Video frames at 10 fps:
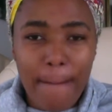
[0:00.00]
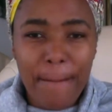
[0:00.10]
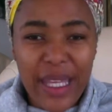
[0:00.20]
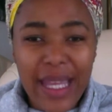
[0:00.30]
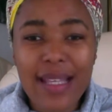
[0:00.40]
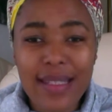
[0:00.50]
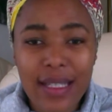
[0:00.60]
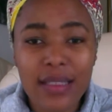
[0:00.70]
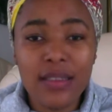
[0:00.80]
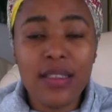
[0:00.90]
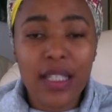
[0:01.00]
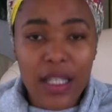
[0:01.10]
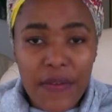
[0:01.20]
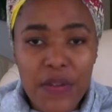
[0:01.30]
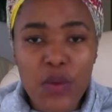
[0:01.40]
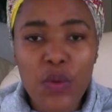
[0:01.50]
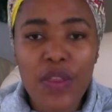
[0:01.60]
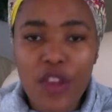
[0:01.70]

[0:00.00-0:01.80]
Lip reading: being single gives you